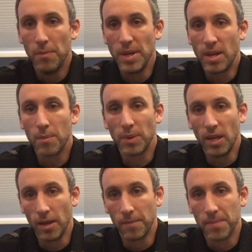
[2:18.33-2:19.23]
become
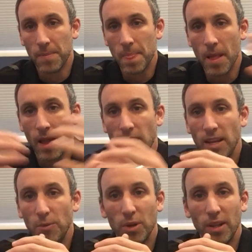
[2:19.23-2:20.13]
king and
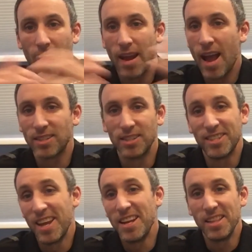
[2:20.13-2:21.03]
he really had access
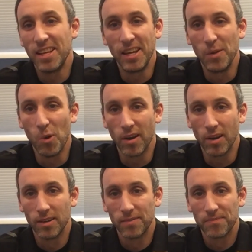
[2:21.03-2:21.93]
to anything he
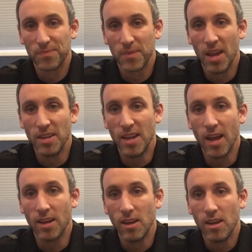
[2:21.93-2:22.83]
wanted. And
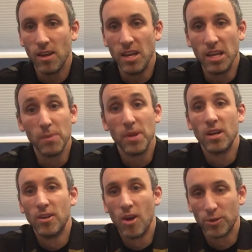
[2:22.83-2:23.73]
yet he
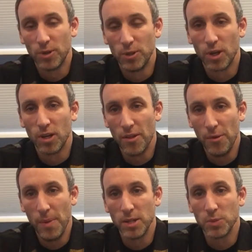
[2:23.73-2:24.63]
committed adultery, took
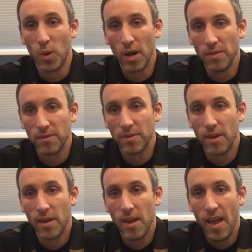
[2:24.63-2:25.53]
another man's wife,
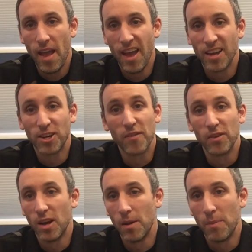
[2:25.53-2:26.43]
and
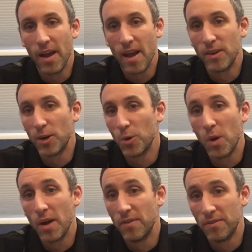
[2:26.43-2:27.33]
covered up by having her
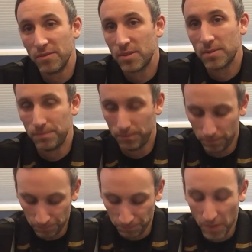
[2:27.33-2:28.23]
wife's
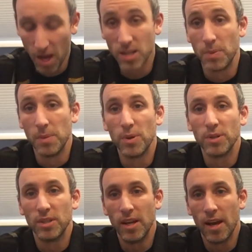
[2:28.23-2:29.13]
husband
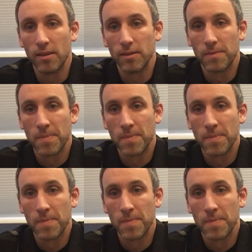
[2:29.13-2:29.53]
put to death.